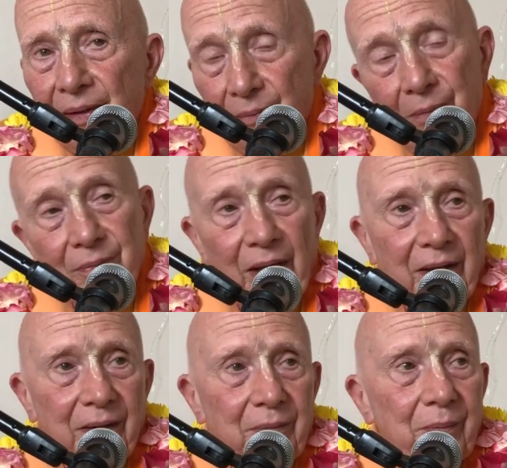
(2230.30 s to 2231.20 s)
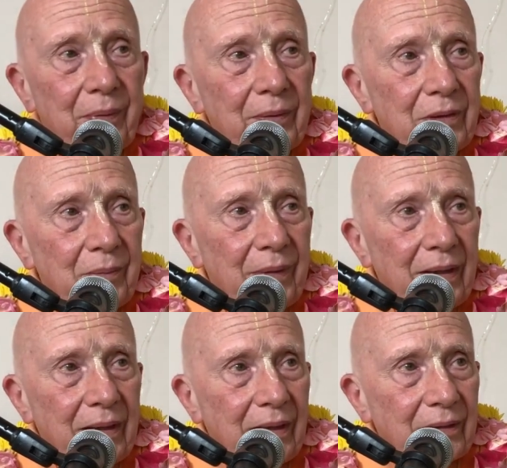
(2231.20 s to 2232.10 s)
depending,
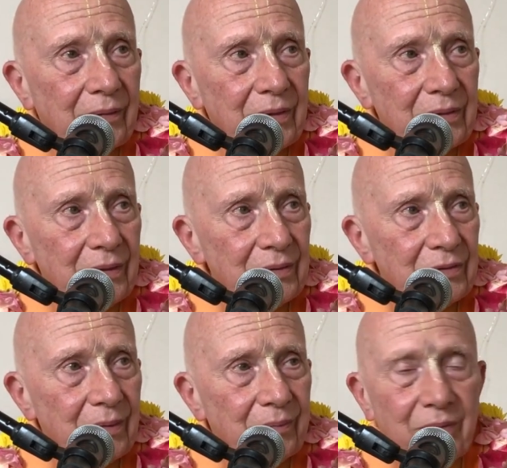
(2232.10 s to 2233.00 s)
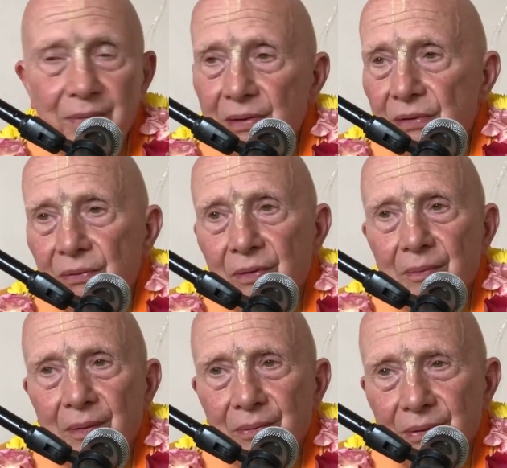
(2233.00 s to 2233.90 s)
depending on Krishna simply means to
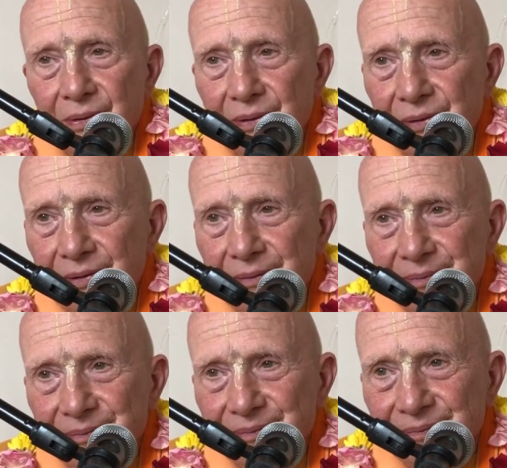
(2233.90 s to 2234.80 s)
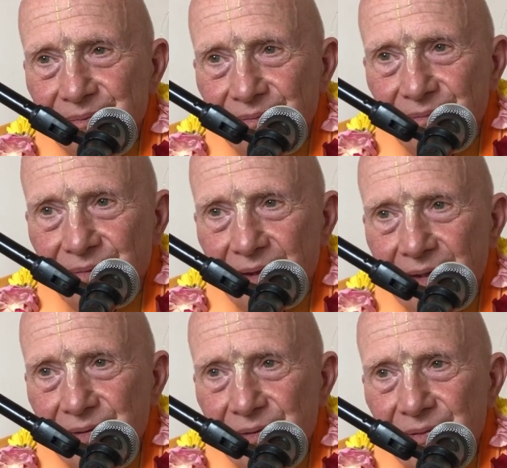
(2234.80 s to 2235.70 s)
remember Krishna.
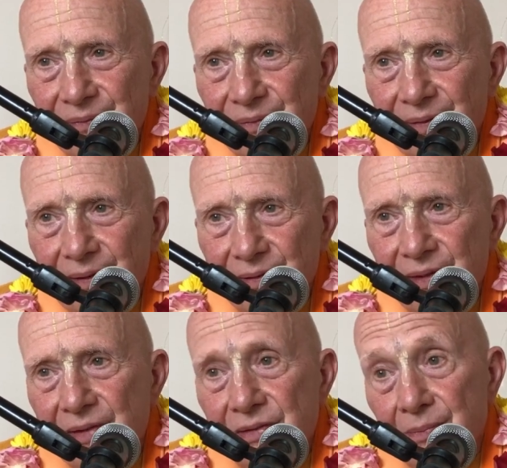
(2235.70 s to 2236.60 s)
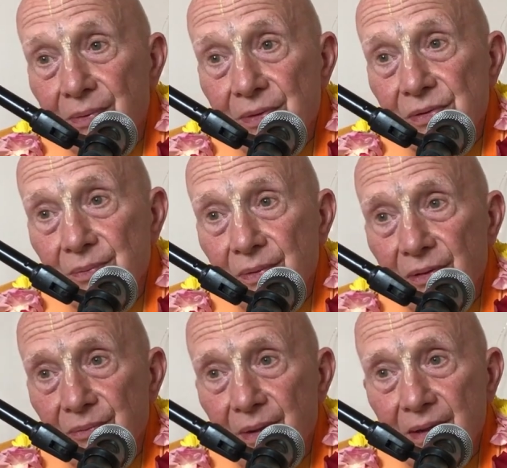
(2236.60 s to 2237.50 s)
That's all. Because that's the principle
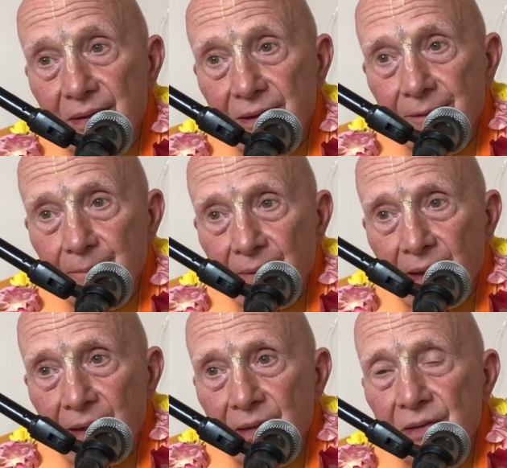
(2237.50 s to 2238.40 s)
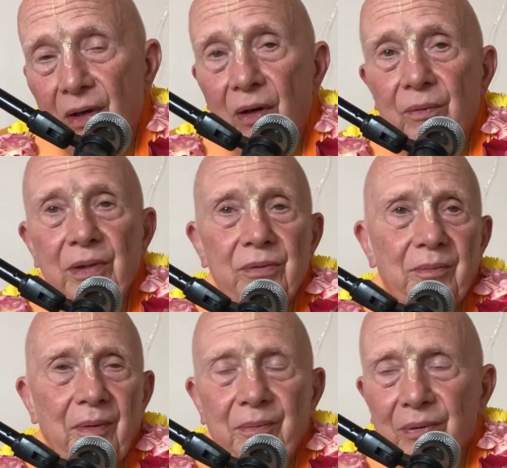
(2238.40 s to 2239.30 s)
of bhakti, to always
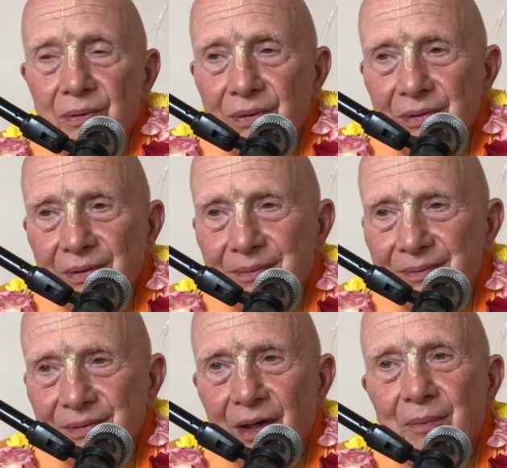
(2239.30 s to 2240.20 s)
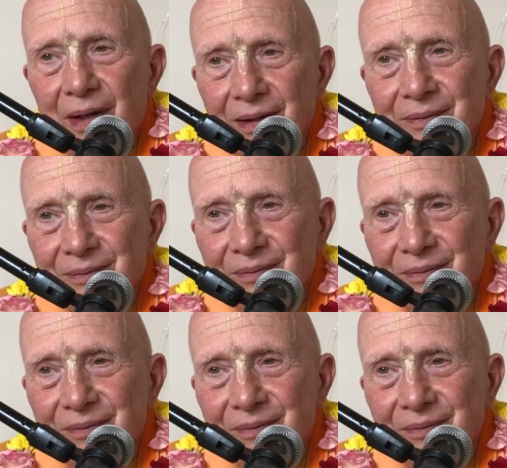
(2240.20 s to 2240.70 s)
remember Krishna, somehow.